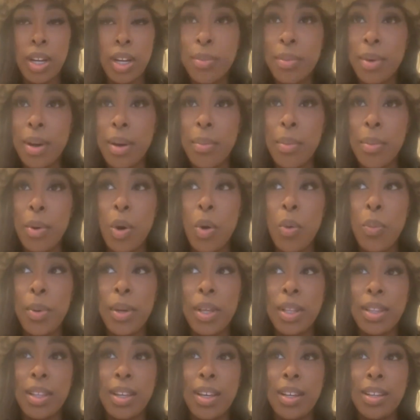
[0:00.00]
And I'm
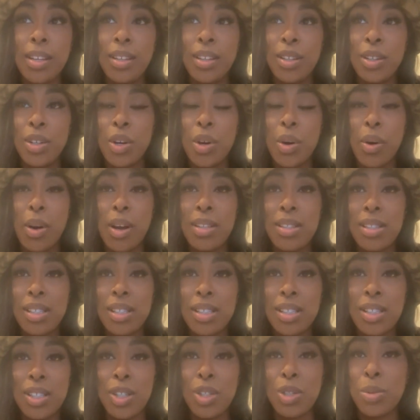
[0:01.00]
hoping that, you
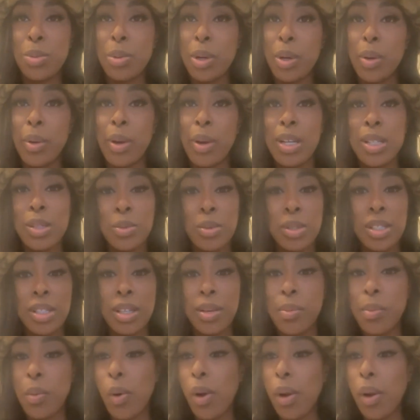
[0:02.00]
know, as these years
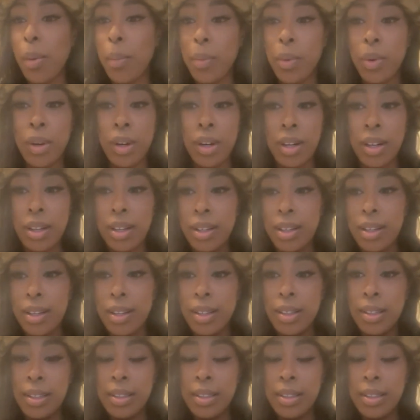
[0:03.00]
progress, we see more and more.